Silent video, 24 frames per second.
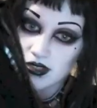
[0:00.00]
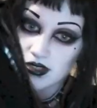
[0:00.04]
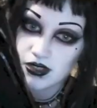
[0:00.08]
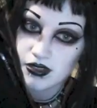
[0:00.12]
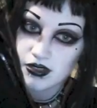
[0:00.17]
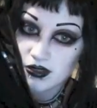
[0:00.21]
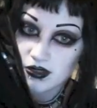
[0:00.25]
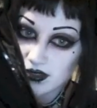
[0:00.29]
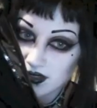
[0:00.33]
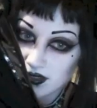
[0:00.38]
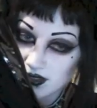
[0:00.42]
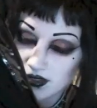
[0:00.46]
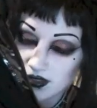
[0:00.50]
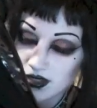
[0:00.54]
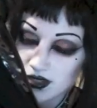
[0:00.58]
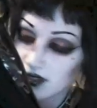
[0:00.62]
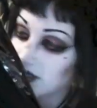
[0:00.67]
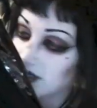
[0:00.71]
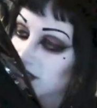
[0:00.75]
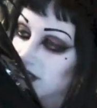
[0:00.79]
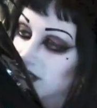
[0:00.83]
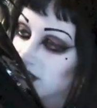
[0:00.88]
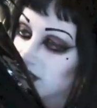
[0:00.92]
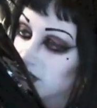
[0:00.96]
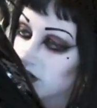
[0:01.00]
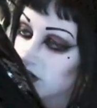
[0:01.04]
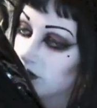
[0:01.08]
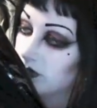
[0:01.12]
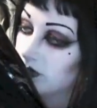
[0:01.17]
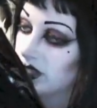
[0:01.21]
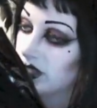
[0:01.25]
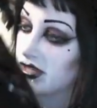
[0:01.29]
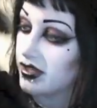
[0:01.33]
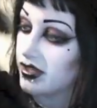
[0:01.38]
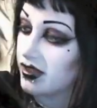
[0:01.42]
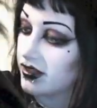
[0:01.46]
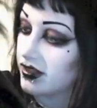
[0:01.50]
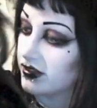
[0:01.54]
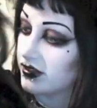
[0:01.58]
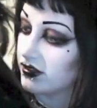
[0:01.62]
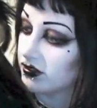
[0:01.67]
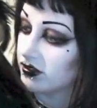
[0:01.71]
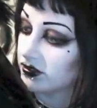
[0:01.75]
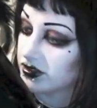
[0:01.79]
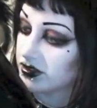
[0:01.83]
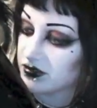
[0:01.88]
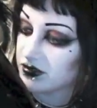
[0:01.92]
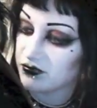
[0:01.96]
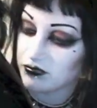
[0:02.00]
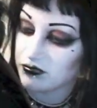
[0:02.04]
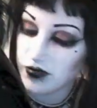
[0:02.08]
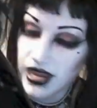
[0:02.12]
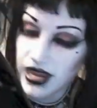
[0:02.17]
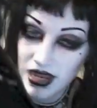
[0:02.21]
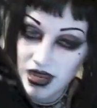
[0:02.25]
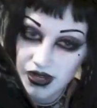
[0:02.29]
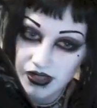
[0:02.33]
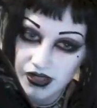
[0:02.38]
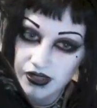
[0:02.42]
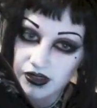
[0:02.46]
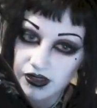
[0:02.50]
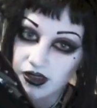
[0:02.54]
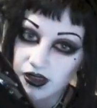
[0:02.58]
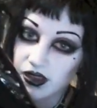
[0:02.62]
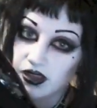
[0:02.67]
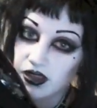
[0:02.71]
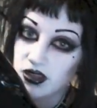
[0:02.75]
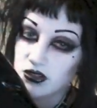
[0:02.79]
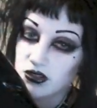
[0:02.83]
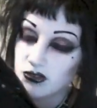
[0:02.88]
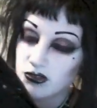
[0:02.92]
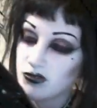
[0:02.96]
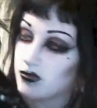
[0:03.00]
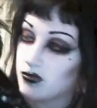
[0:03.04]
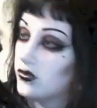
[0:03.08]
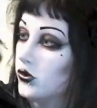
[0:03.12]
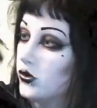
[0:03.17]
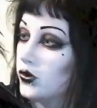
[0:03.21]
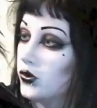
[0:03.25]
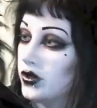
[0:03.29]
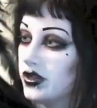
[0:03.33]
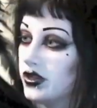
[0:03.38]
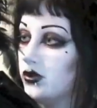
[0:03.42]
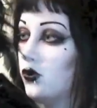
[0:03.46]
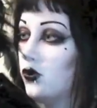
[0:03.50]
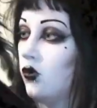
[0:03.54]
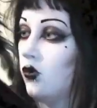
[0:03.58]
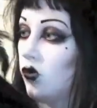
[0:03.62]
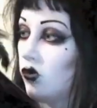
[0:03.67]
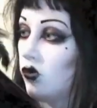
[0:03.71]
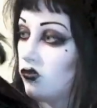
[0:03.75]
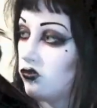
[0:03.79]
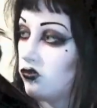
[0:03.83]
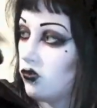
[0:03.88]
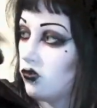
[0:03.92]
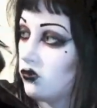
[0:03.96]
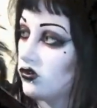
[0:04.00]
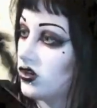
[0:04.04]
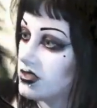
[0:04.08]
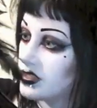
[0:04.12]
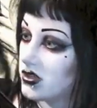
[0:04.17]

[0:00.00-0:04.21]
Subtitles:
It just doesn't suit me. It looks really, truly awful.